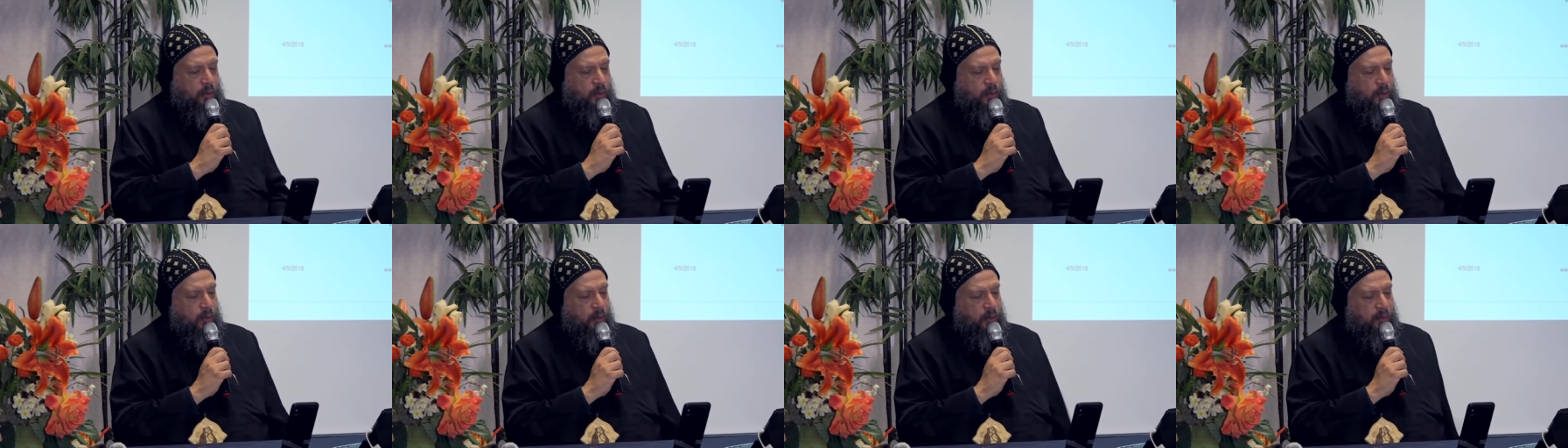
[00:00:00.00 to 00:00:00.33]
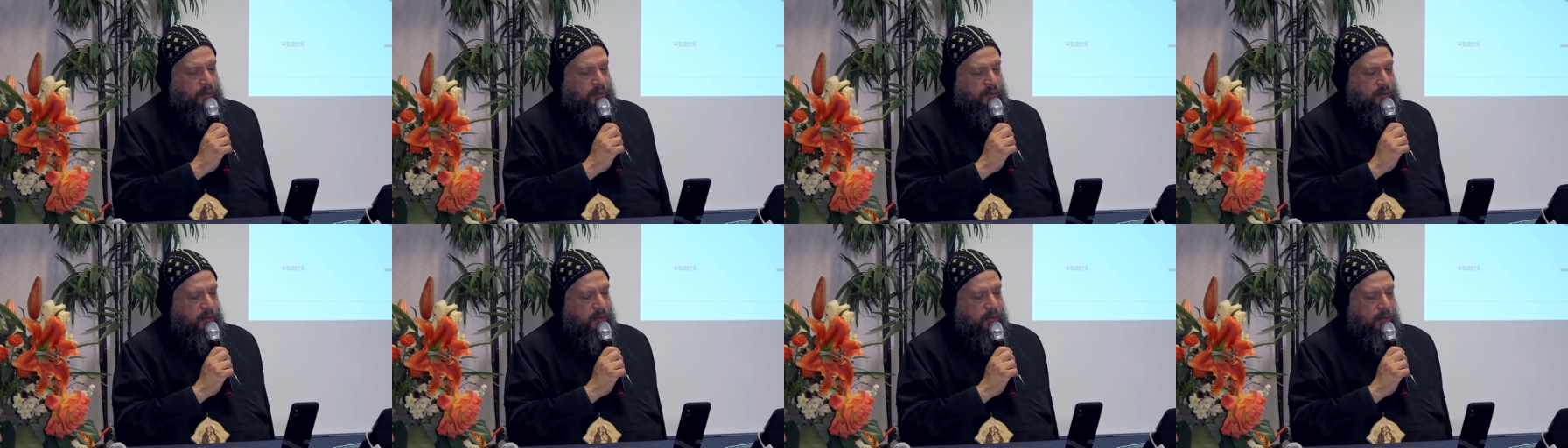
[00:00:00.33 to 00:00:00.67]

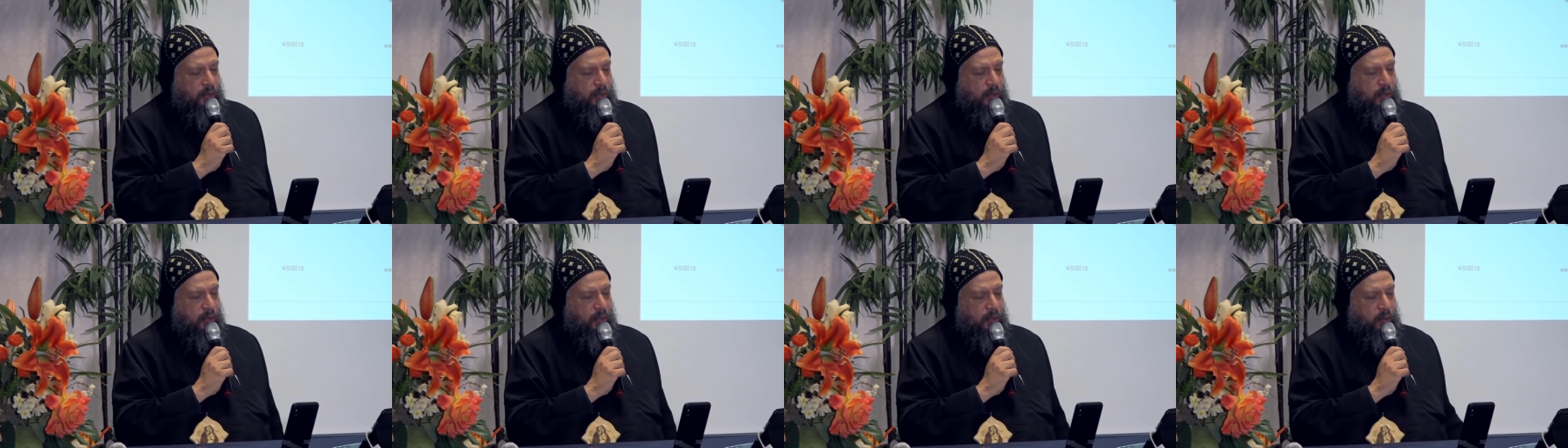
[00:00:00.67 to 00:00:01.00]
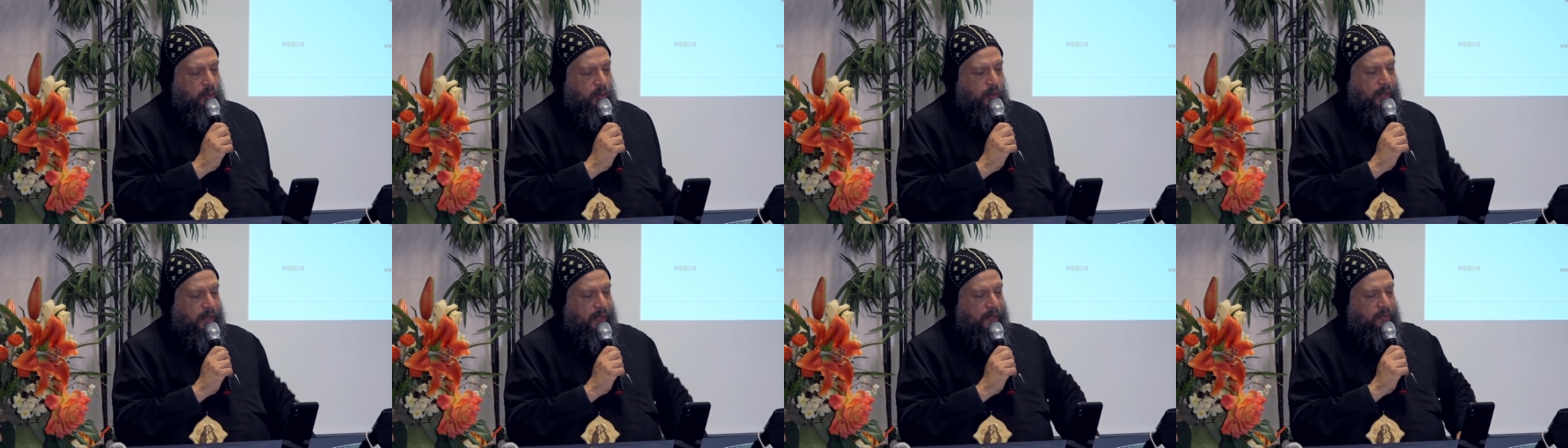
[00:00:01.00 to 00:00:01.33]
those
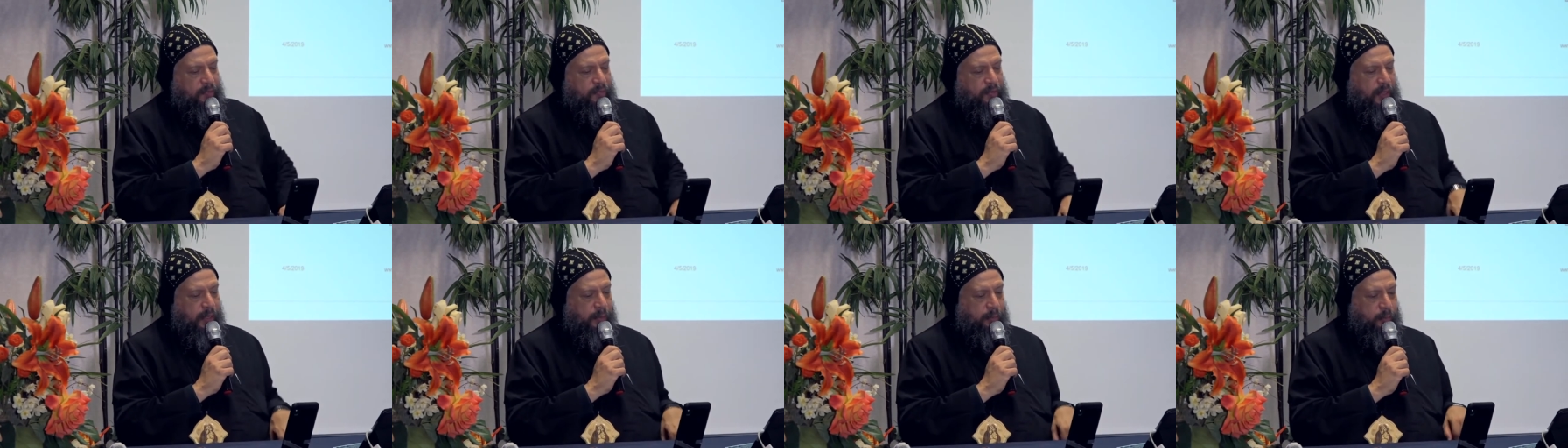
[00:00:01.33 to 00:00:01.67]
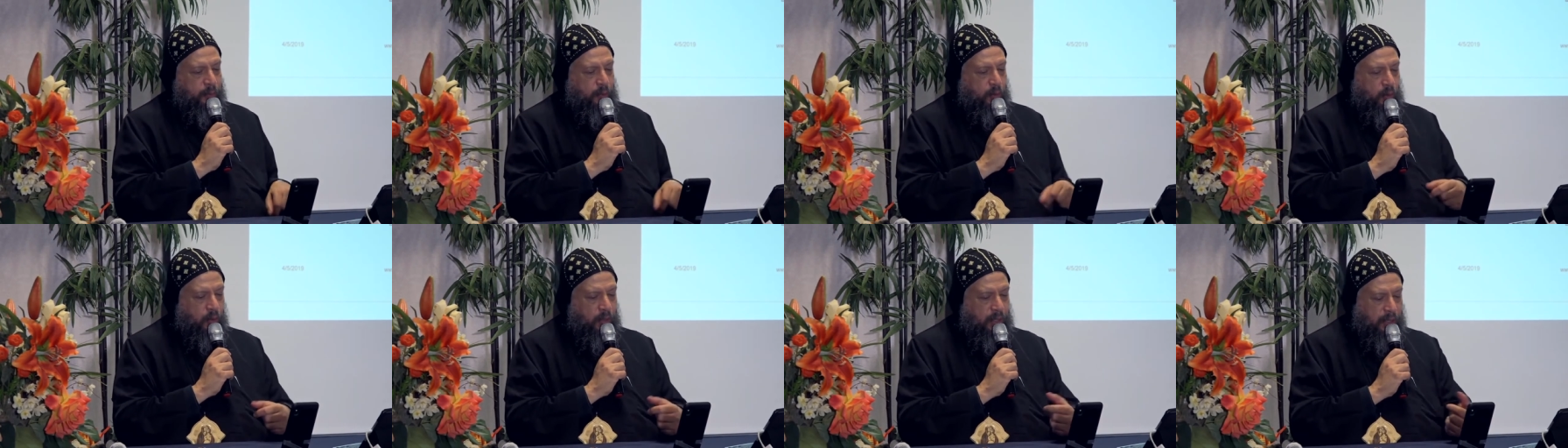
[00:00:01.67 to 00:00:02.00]
who have a
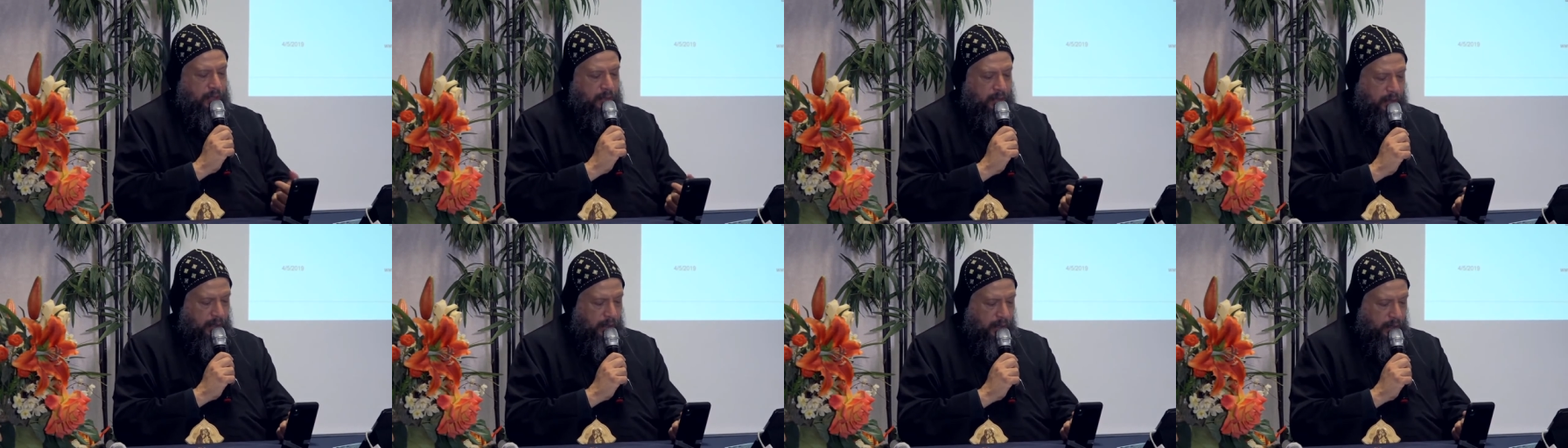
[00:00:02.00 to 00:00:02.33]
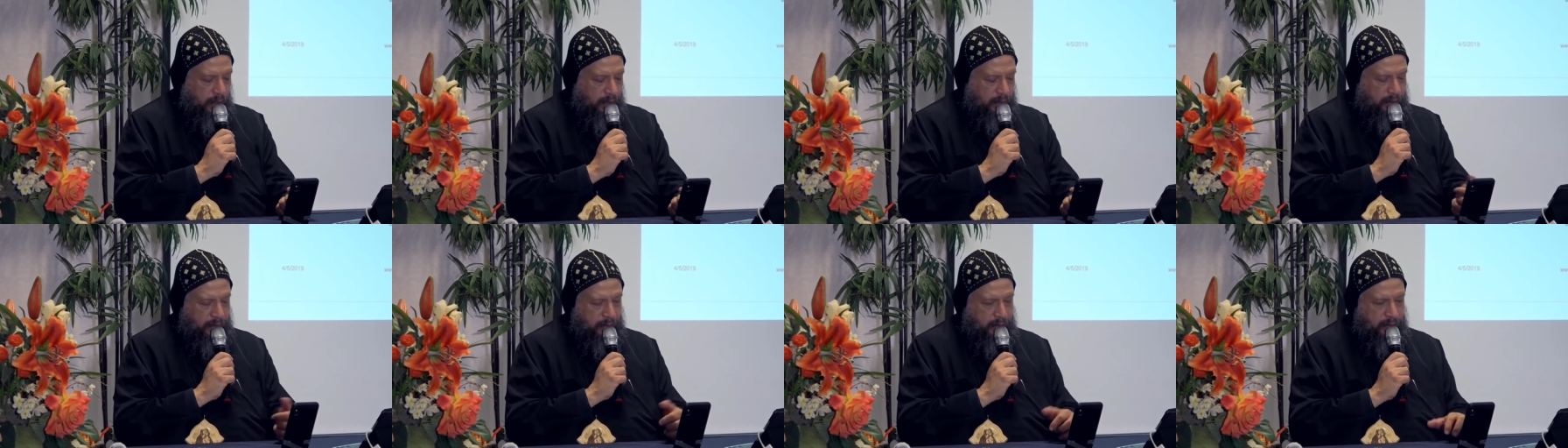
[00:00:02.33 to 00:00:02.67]
broken
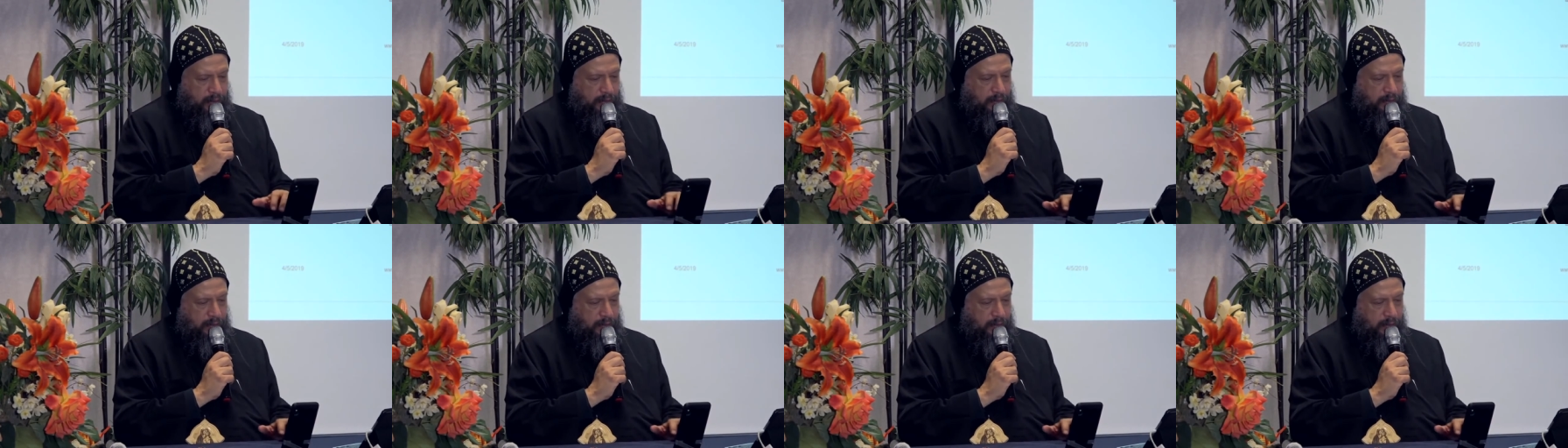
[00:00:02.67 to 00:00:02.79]
heart